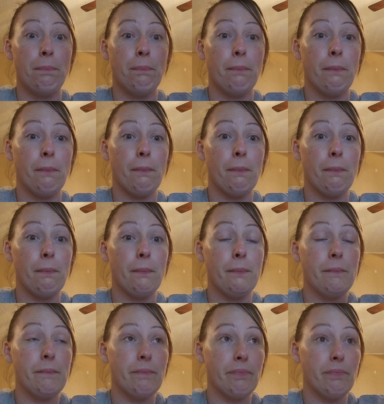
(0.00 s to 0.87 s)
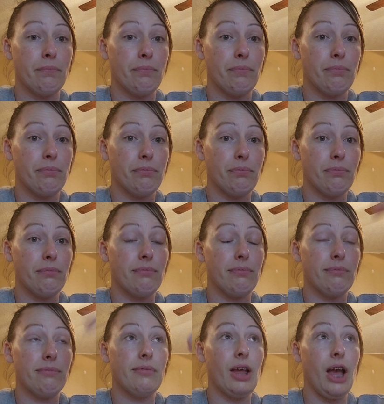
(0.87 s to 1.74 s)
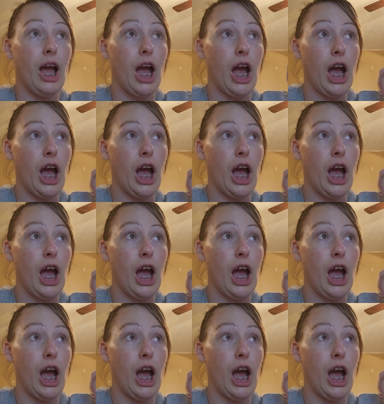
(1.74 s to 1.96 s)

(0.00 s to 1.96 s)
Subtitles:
Nothing is said.